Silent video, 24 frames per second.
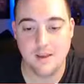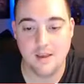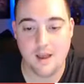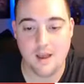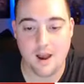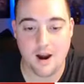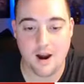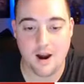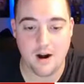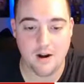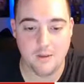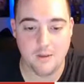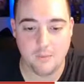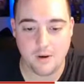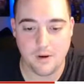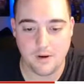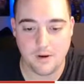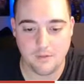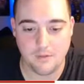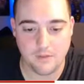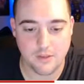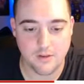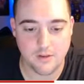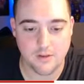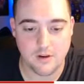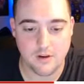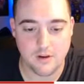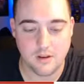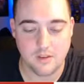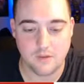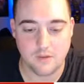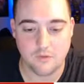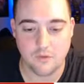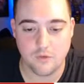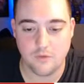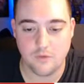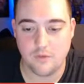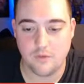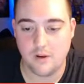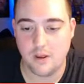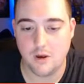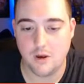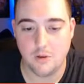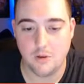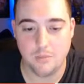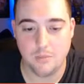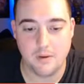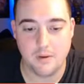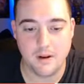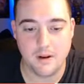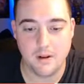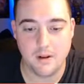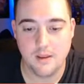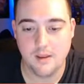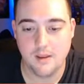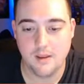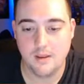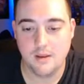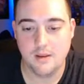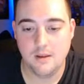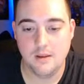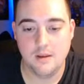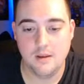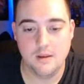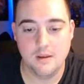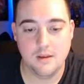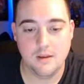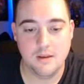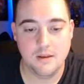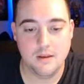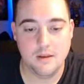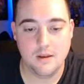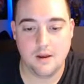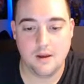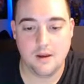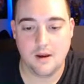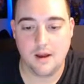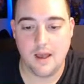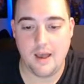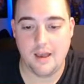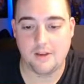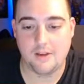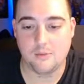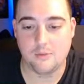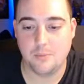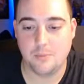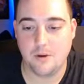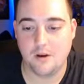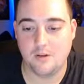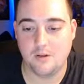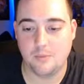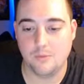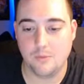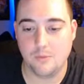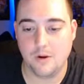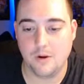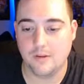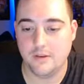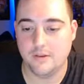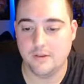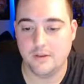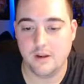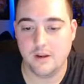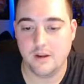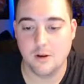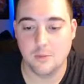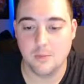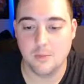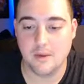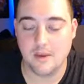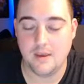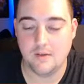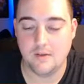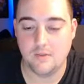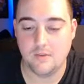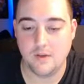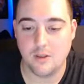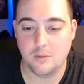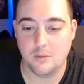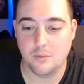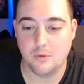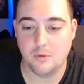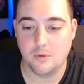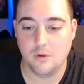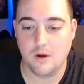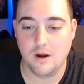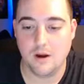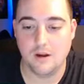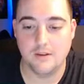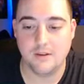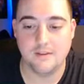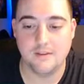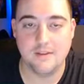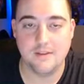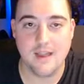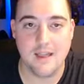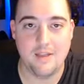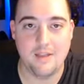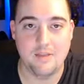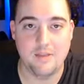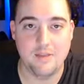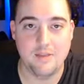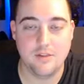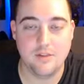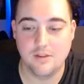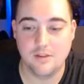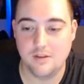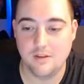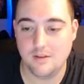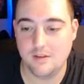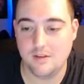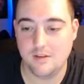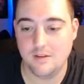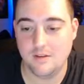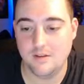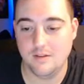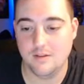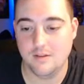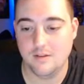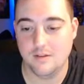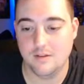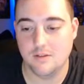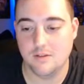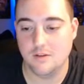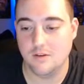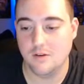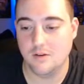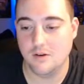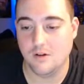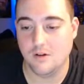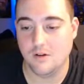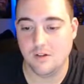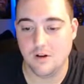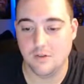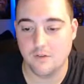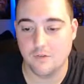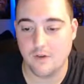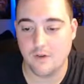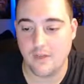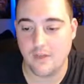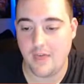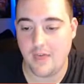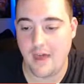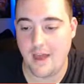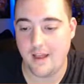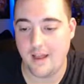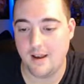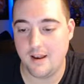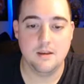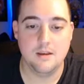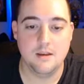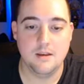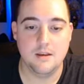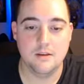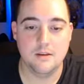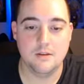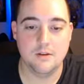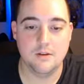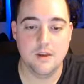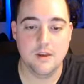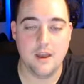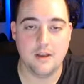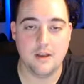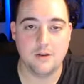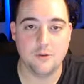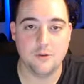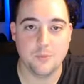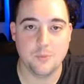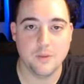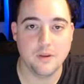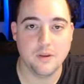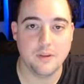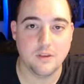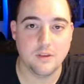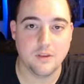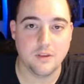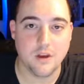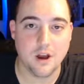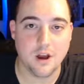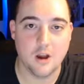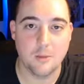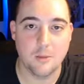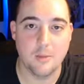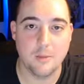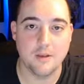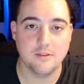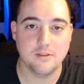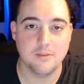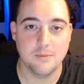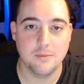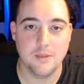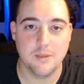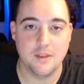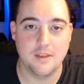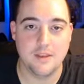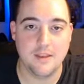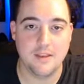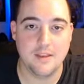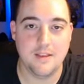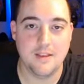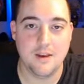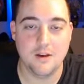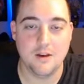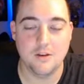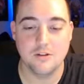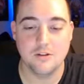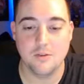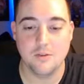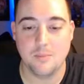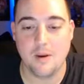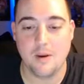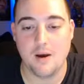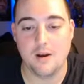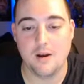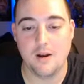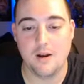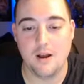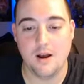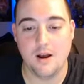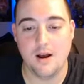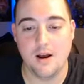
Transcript: I already went over this in a different video, but Xbox One is going to be available August 10th, just to clarify that. So yeah, I just wanted to talk about some of the details about